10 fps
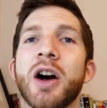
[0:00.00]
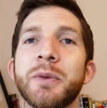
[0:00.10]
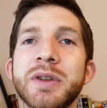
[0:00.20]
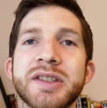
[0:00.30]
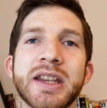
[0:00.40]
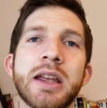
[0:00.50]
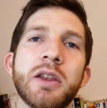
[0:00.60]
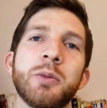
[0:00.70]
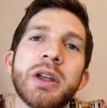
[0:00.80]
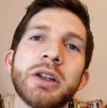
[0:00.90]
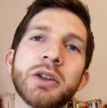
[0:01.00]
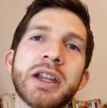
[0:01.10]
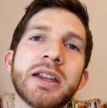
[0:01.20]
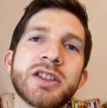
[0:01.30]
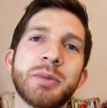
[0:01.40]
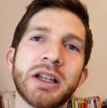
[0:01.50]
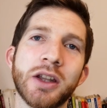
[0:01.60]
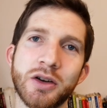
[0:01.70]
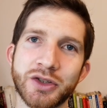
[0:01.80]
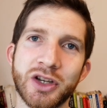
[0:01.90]
often say that we are looking to be
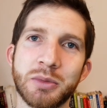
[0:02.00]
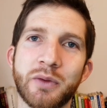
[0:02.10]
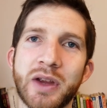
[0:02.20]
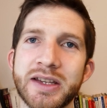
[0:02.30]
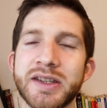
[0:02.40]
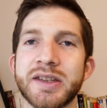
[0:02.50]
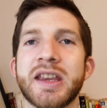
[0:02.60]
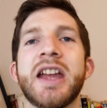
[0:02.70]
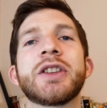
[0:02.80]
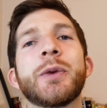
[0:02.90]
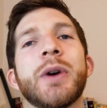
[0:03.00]
long-term investors, to